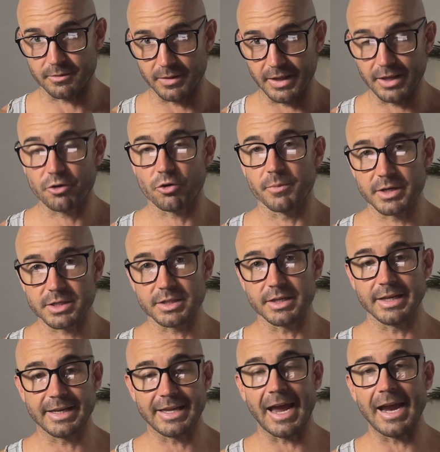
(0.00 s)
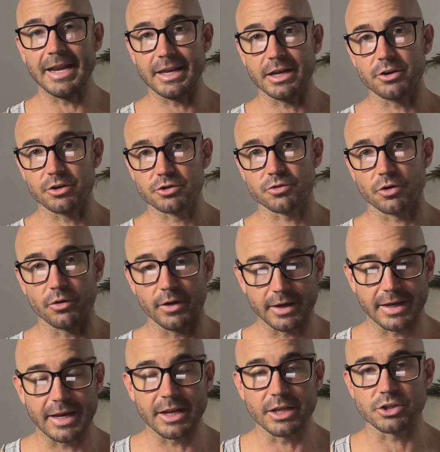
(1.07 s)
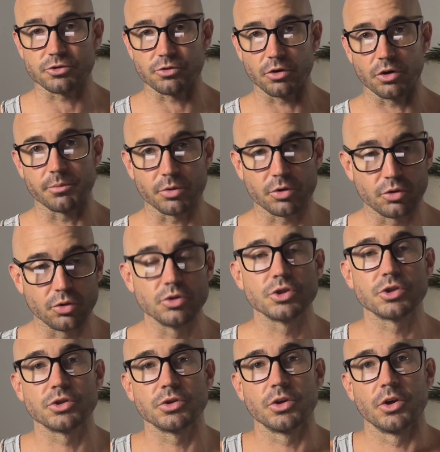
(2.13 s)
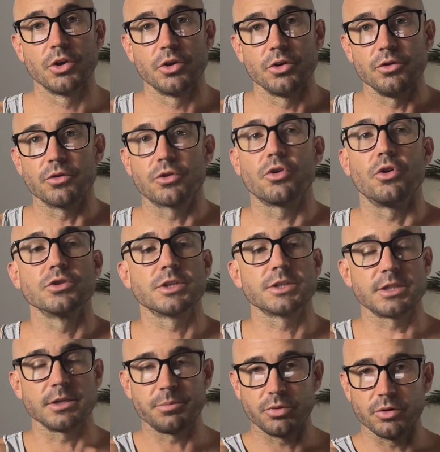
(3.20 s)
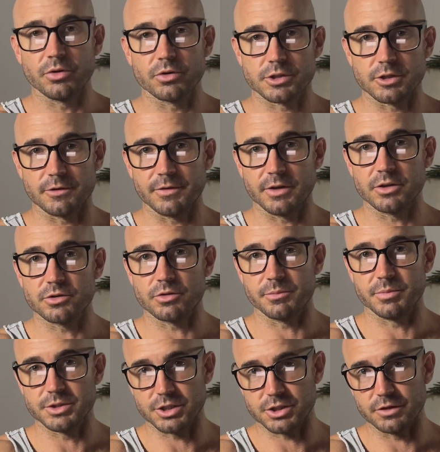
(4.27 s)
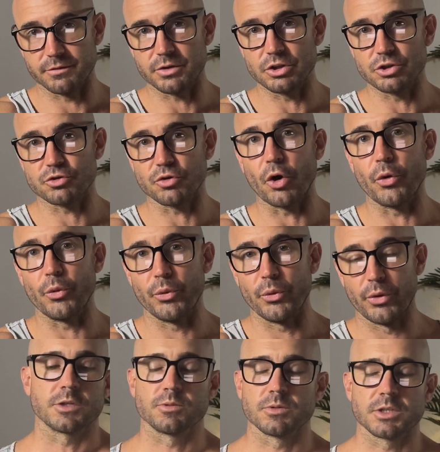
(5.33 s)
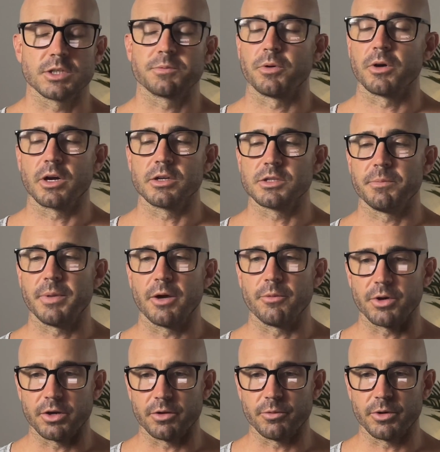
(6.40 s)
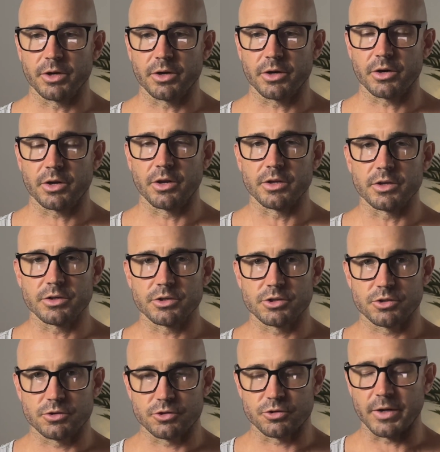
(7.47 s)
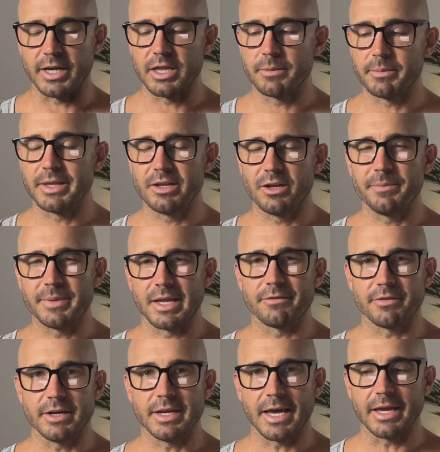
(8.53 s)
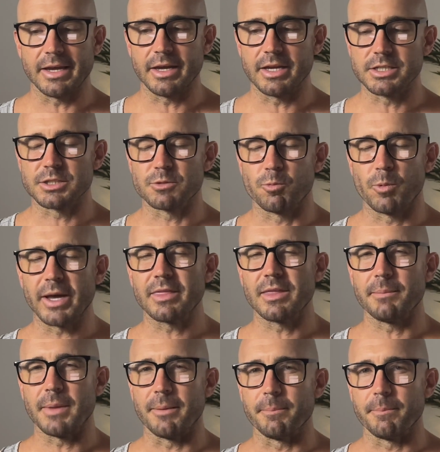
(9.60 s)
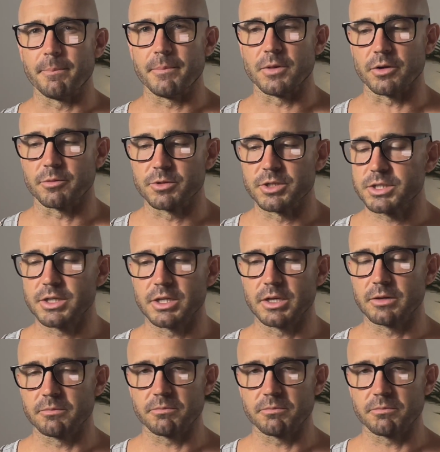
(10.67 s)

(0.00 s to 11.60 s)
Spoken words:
incrementally gaining control and getting stronger because you're consciously putting yourself into a position of control. That's what this program's about. We're gonna train them a little bit every day and just wake them up. Like, we're just gonna